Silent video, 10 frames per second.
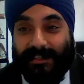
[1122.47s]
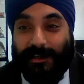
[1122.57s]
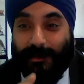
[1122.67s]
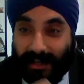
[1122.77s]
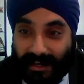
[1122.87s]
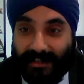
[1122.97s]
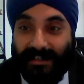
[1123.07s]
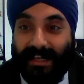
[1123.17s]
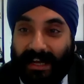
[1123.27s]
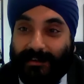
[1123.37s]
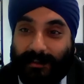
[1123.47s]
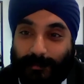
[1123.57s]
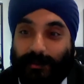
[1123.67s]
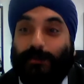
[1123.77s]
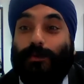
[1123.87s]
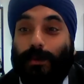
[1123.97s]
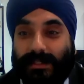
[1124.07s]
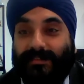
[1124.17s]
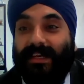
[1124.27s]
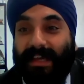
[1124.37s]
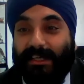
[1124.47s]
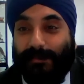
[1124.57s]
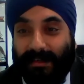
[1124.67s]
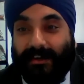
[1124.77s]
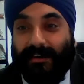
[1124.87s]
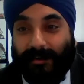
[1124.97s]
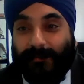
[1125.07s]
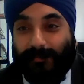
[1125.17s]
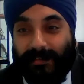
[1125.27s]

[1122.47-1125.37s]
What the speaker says: and you learn what the rules of engagement are.